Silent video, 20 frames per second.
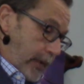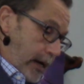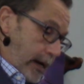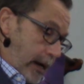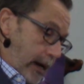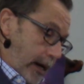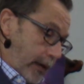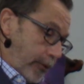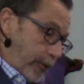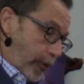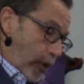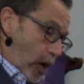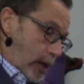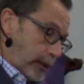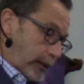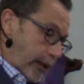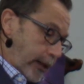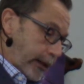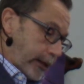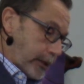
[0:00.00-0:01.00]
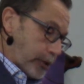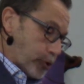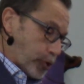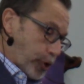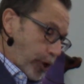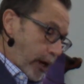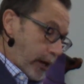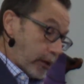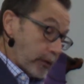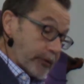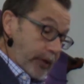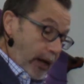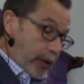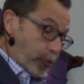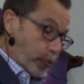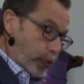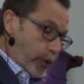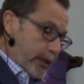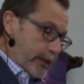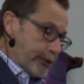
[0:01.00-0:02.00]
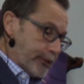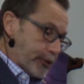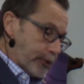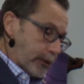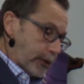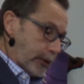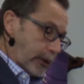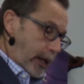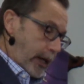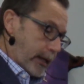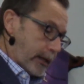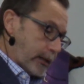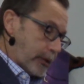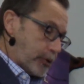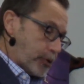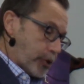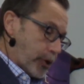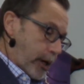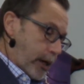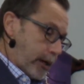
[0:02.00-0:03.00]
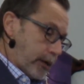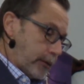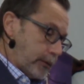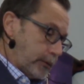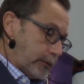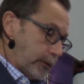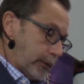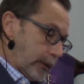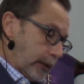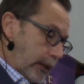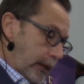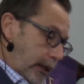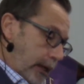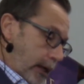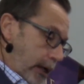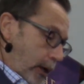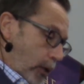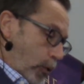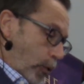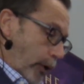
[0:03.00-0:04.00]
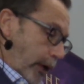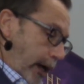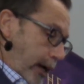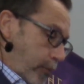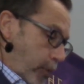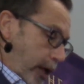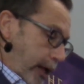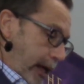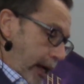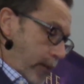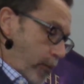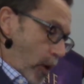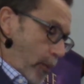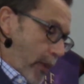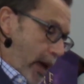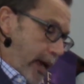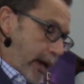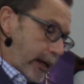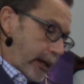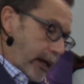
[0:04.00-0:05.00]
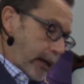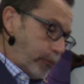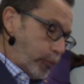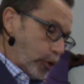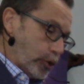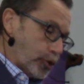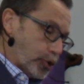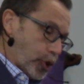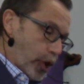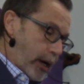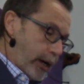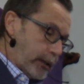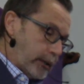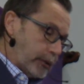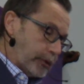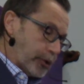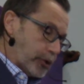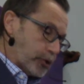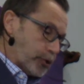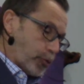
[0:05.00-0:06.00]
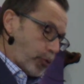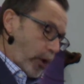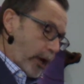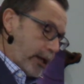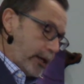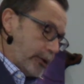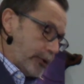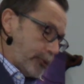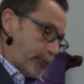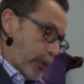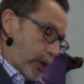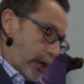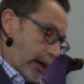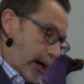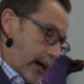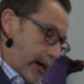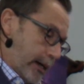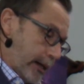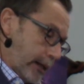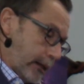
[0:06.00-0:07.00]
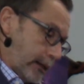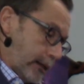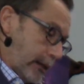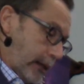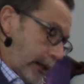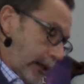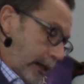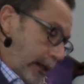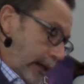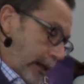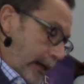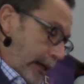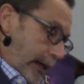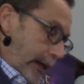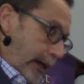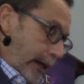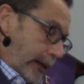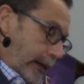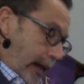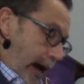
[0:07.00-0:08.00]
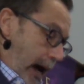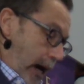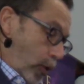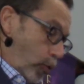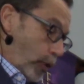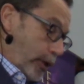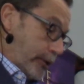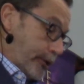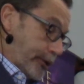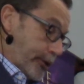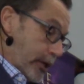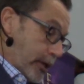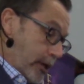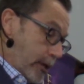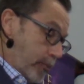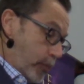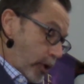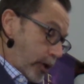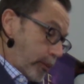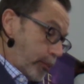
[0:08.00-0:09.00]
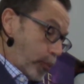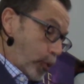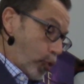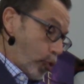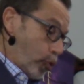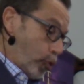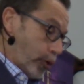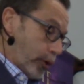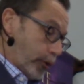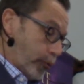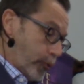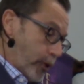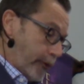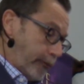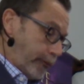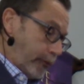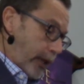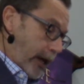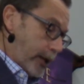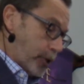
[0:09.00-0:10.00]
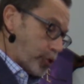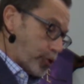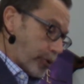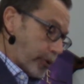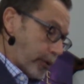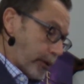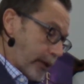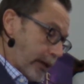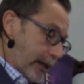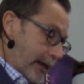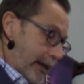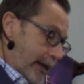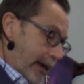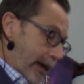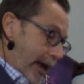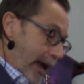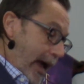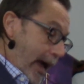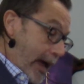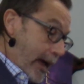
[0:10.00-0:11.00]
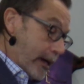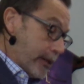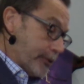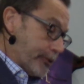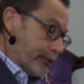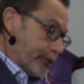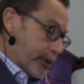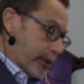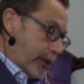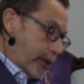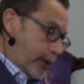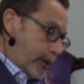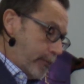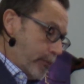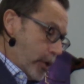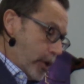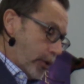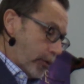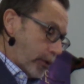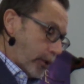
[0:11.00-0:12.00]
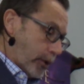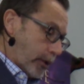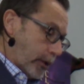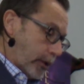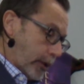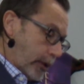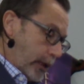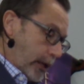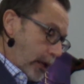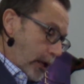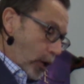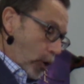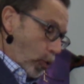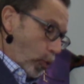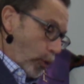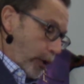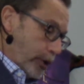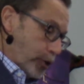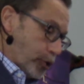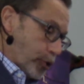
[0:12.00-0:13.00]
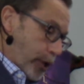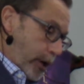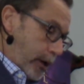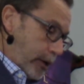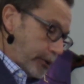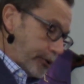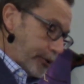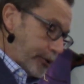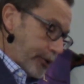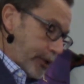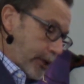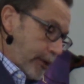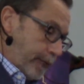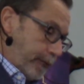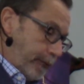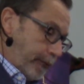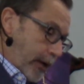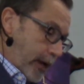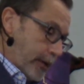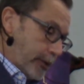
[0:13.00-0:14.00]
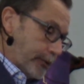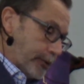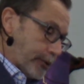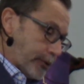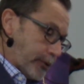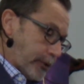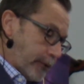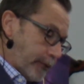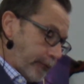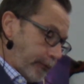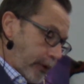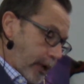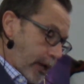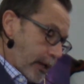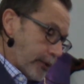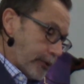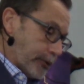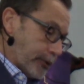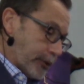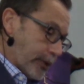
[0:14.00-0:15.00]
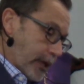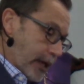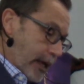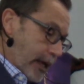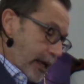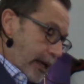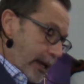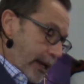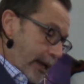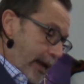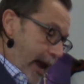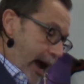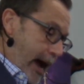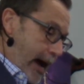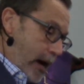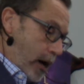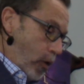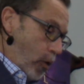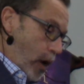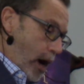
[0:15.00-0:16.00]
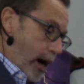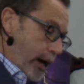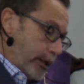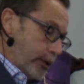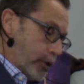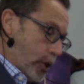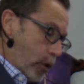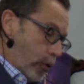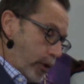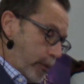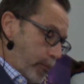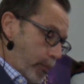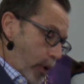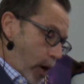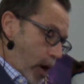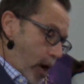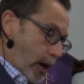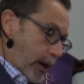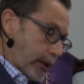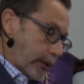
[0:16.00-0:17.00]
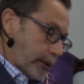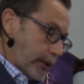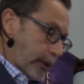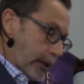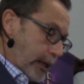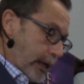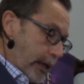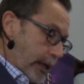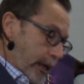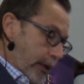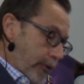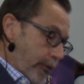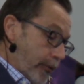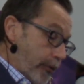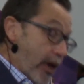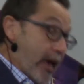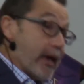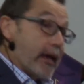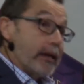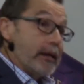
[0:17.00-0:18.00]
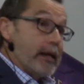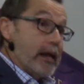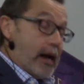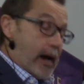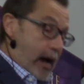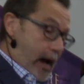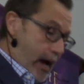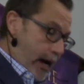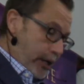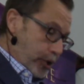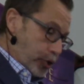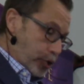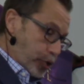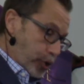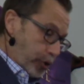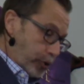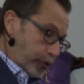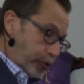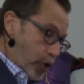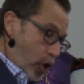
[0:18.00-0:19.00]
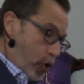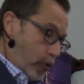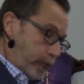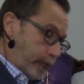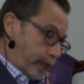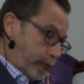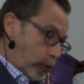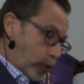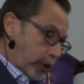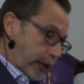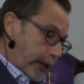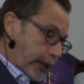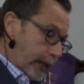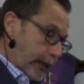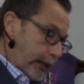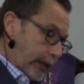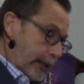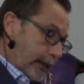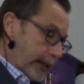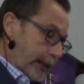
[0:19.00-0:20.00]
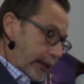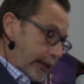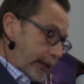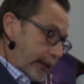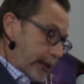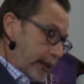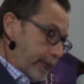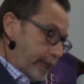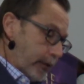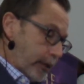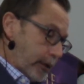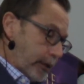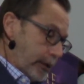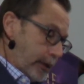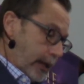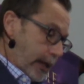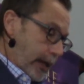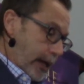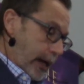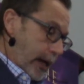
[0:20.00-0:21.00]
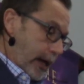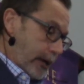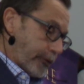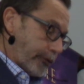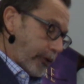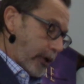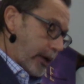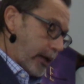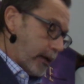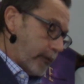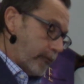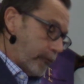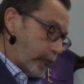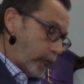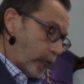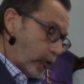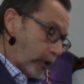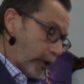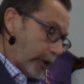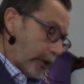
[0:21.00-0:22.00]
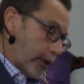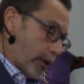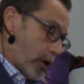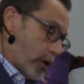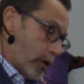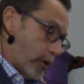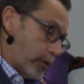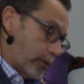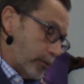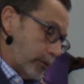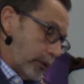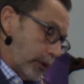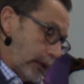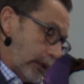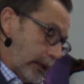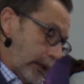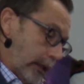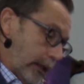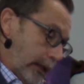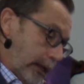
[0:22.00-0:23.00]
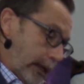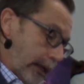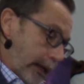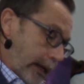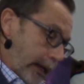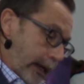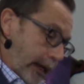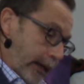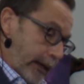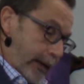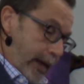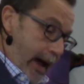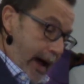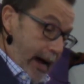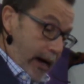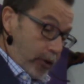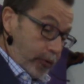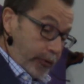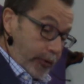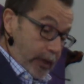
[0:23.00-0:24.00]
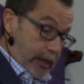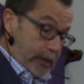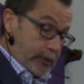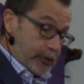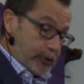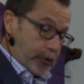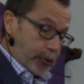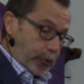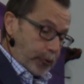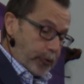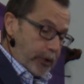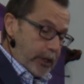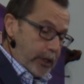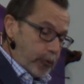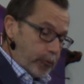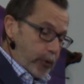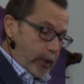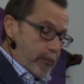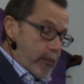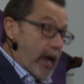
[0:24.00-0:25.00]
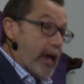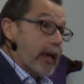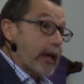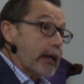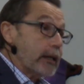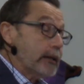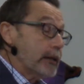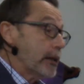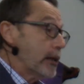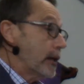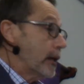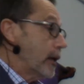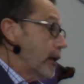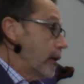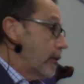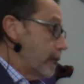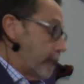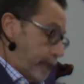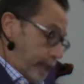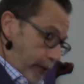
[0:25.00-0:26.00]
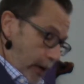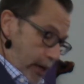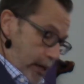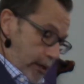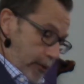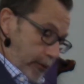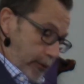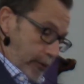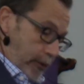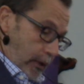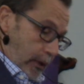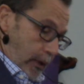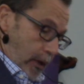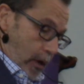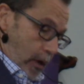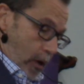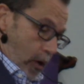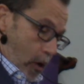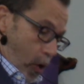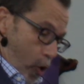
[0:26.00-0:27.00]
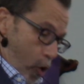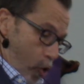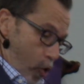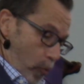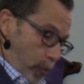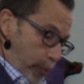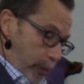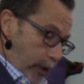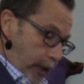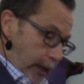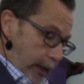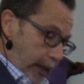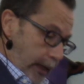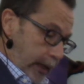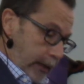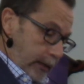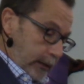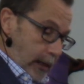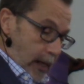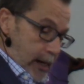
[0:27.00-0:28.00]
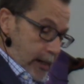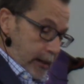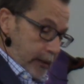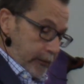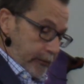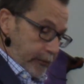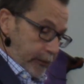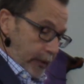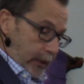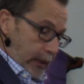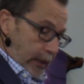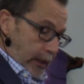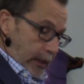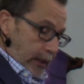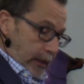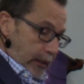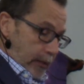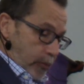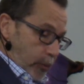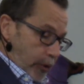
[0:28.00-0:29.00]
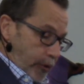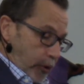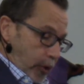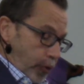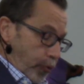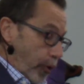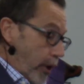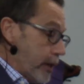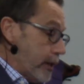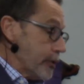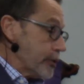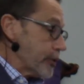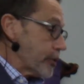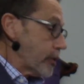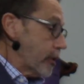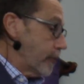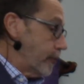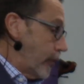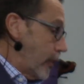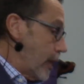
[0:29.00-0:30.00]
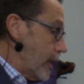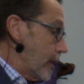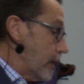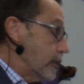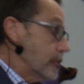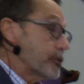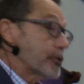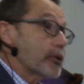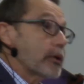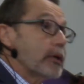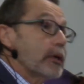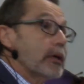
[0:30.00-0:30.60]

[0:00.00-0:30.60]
I thought like a child, I reasoned like a child. When I became a man, I put childish ways behind. And now we see but a poor reflection, as in a mirror we shall see face to face. Now I know in part, then I shall know fully, even as I am fully known. And now these three remain faith, hope, and love. But the greatest of these